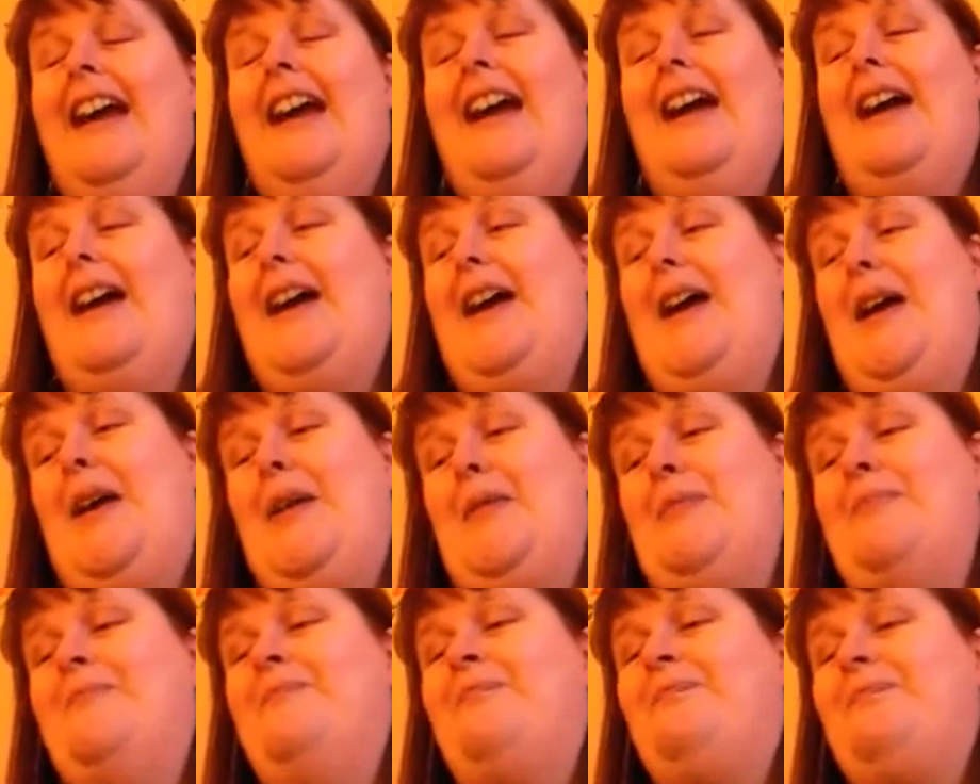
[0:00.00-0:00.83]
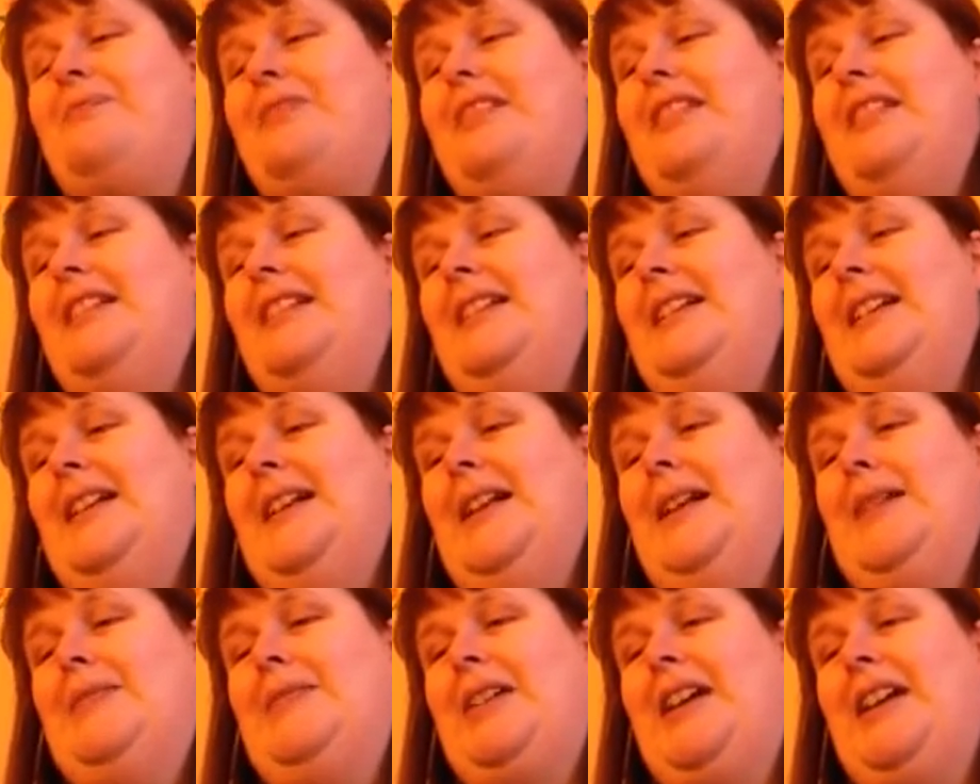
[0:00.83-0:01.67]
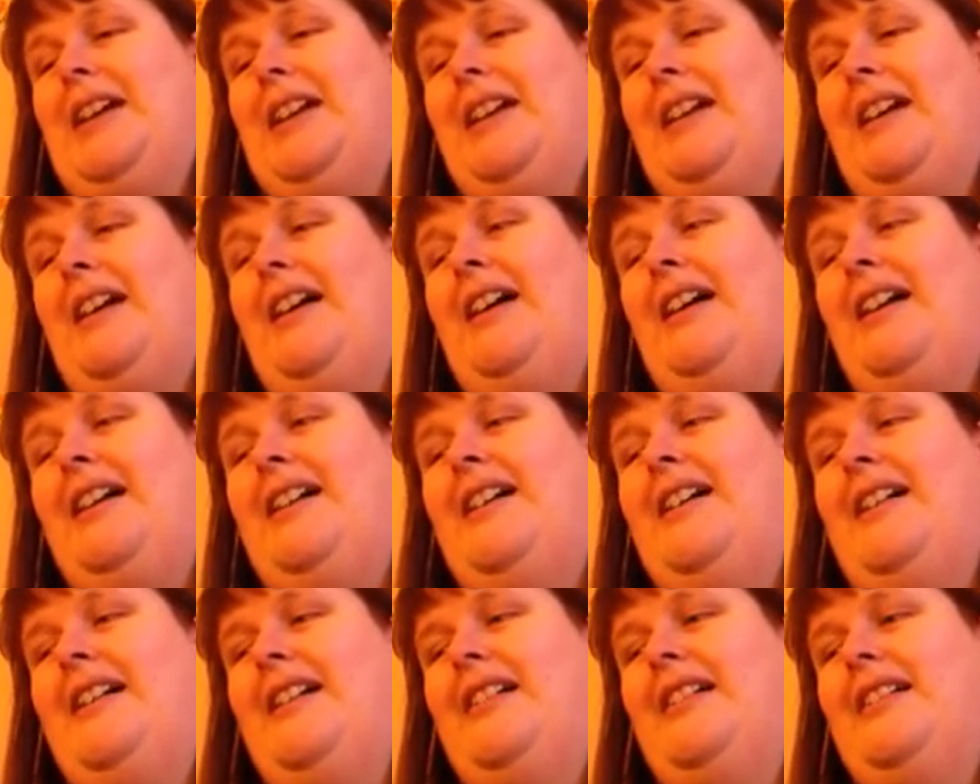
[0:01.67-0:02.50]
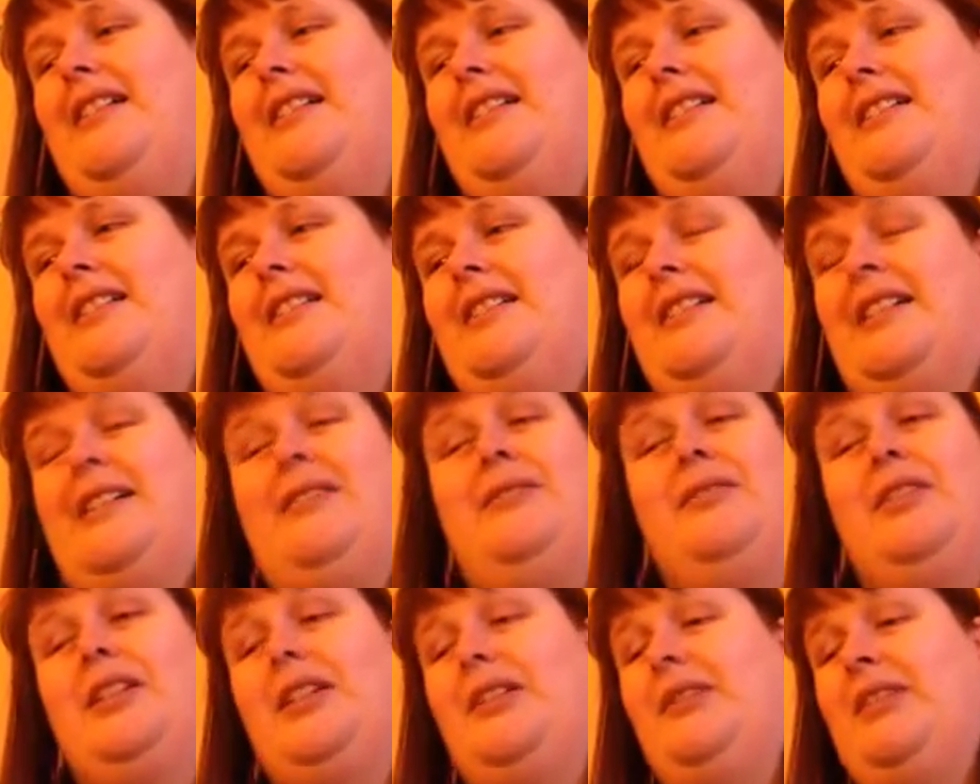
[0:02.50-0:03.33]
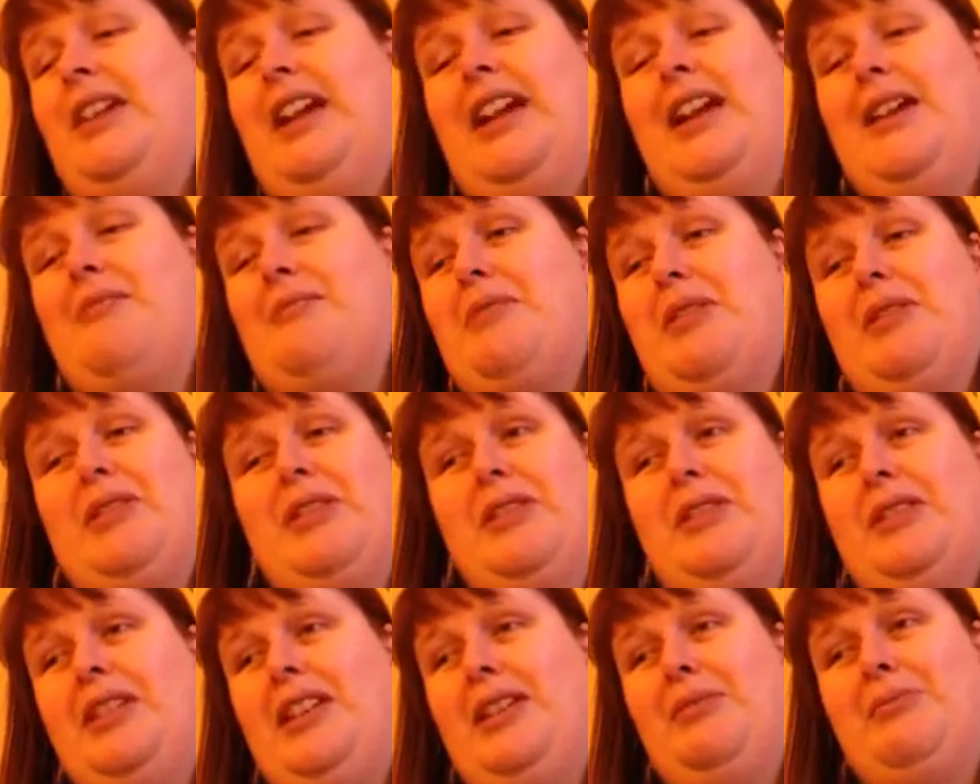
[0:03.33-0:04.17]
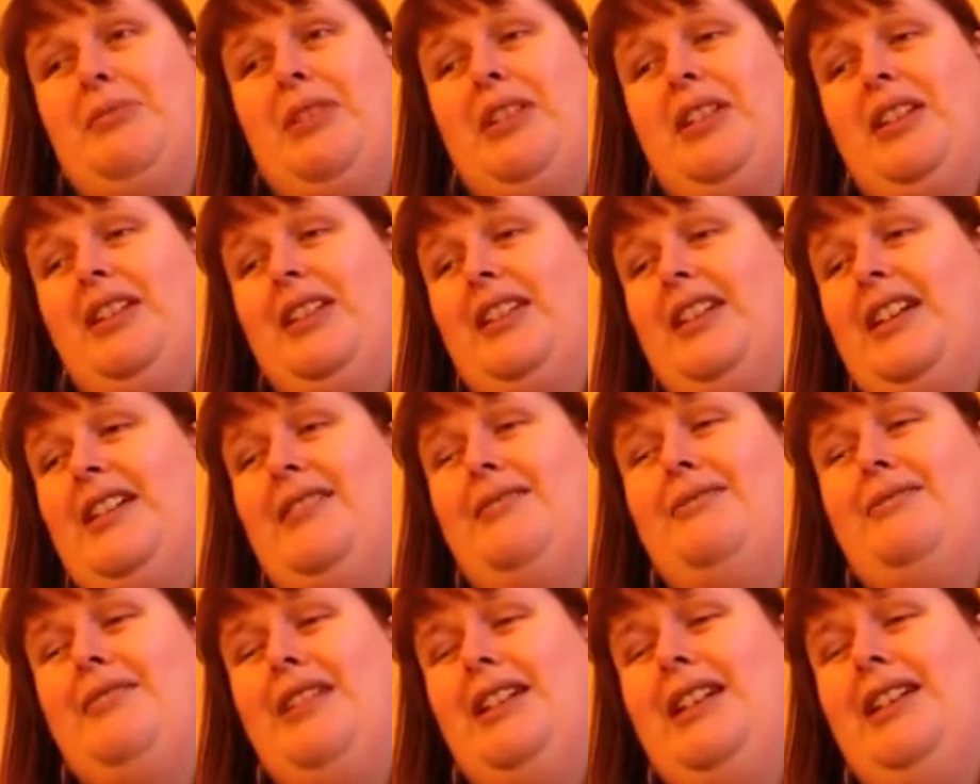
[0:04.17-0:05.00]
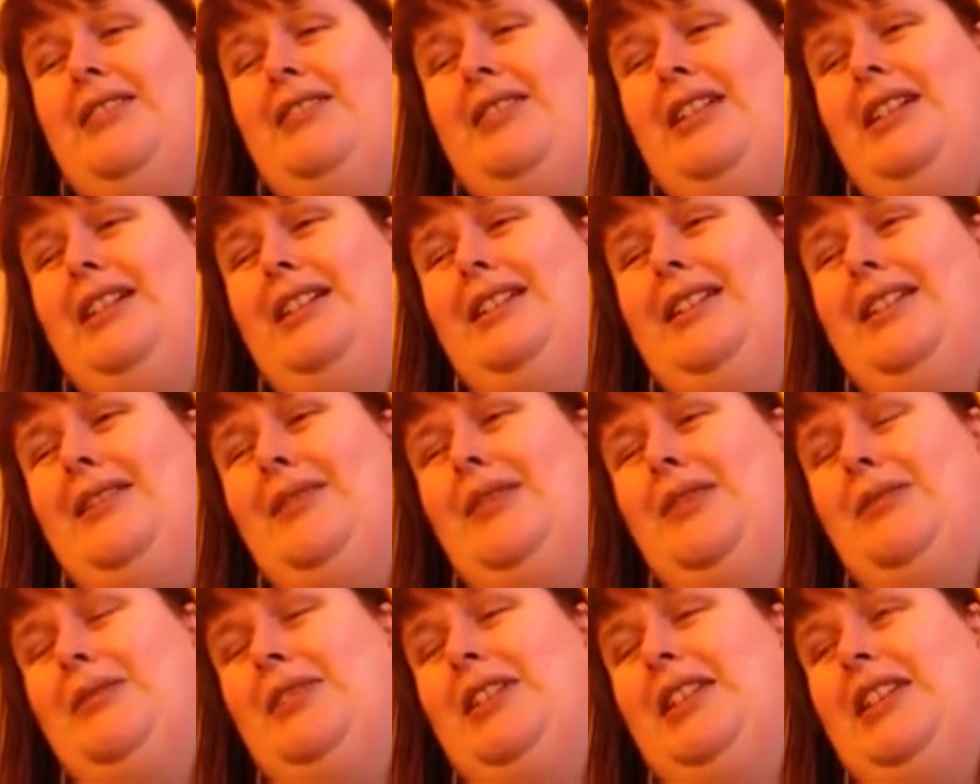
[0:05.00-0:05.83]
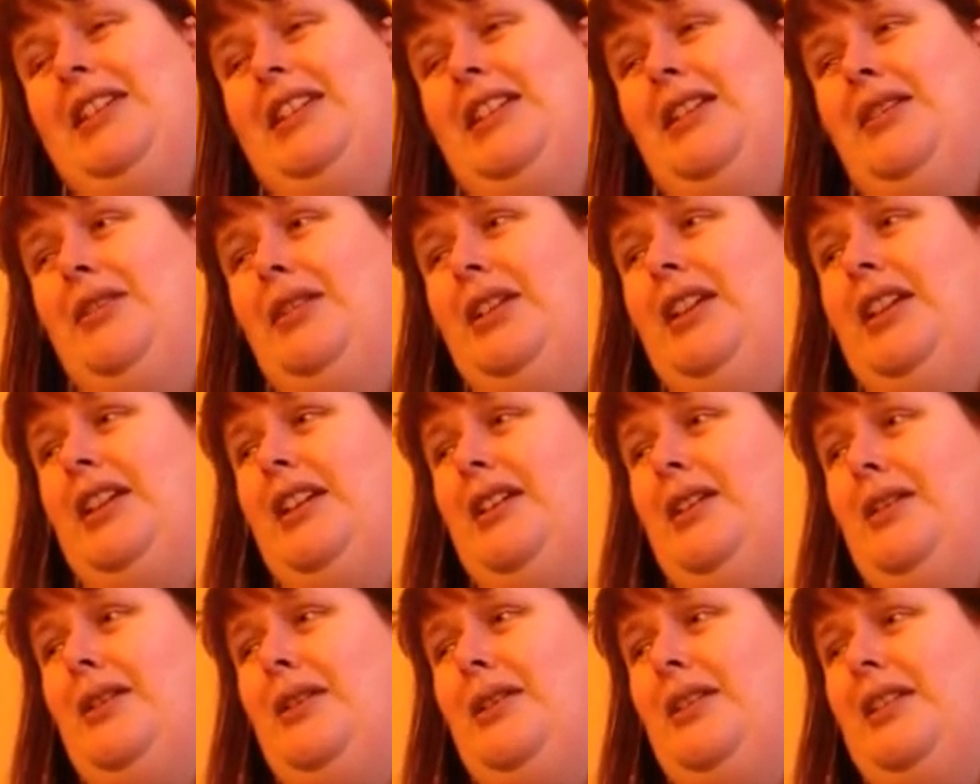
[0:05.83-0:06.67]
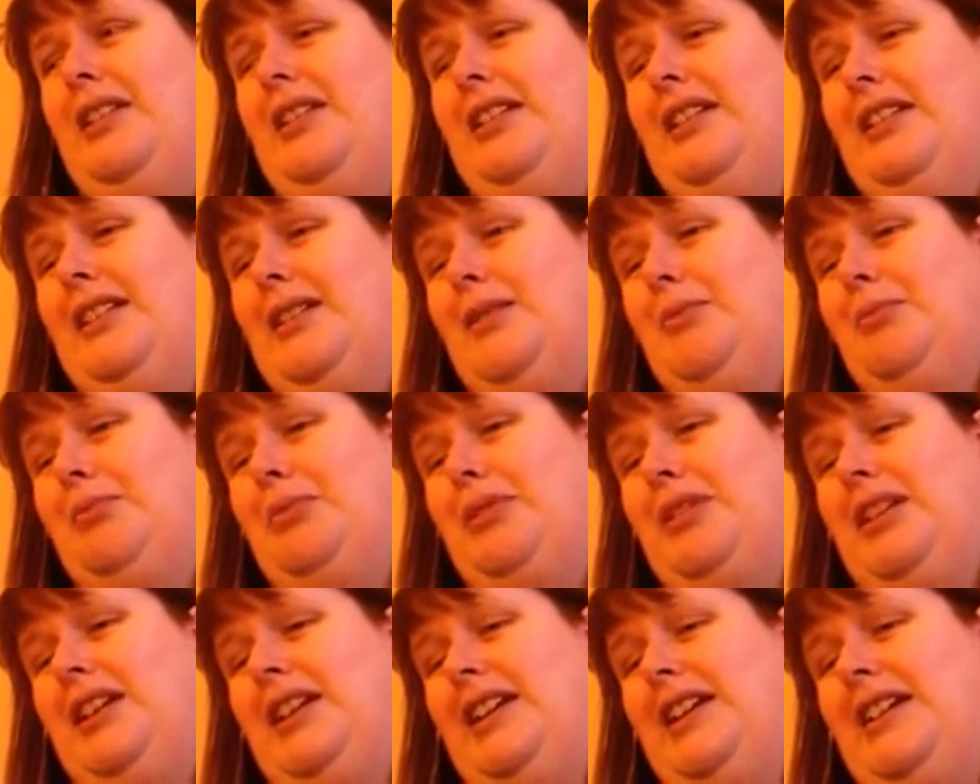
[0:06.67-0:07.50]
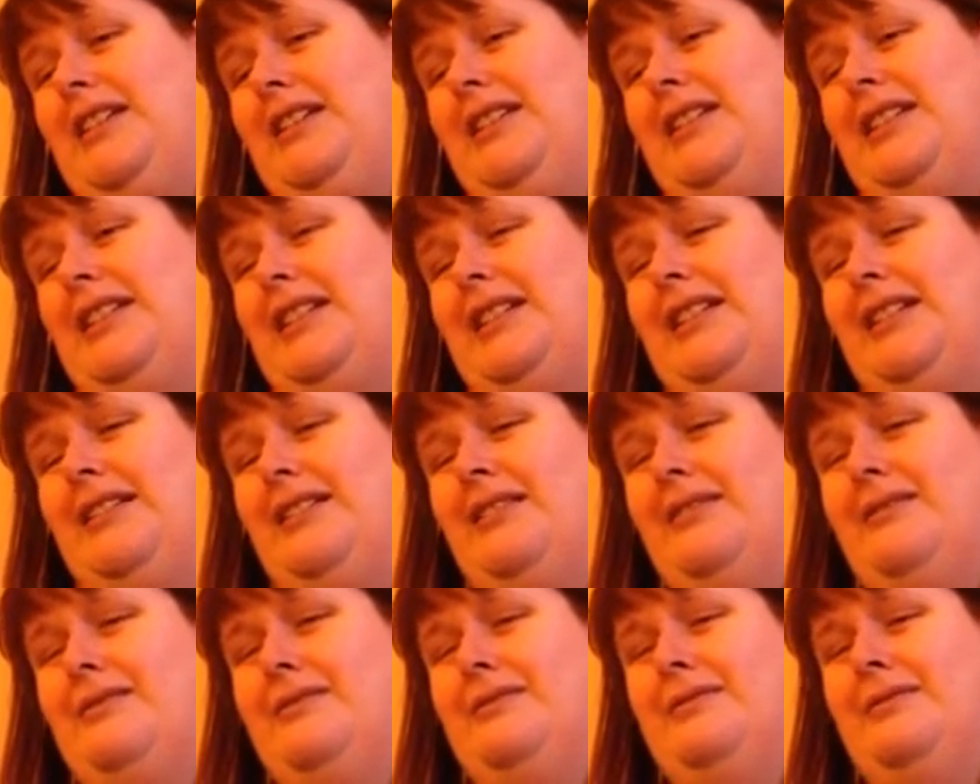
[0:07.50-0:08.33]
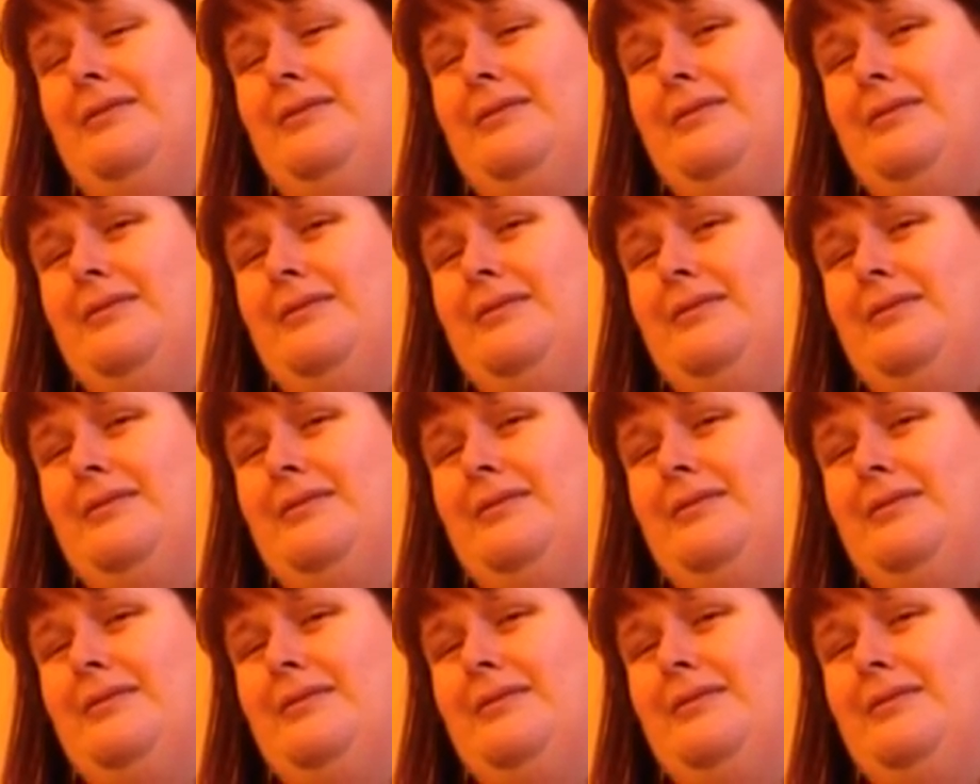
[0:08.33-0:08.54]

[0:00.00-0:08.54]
But I'm very, very happy with all these products. I really, really love them. They're so cute and they're so pretty, and it's like, oh.